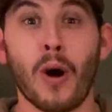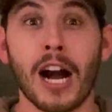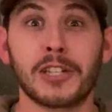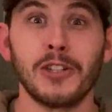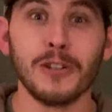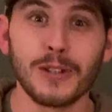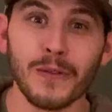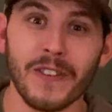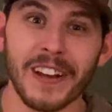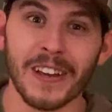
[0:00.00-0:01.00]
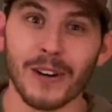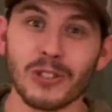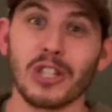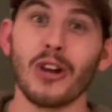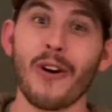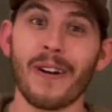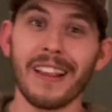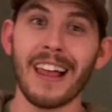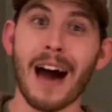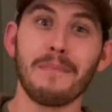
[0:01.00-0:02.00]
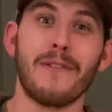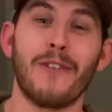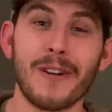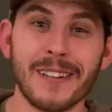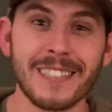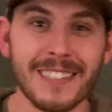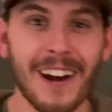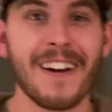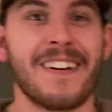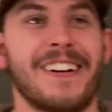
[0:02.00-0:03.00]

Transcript: Watch YouTube videos. Learn a lot before you start.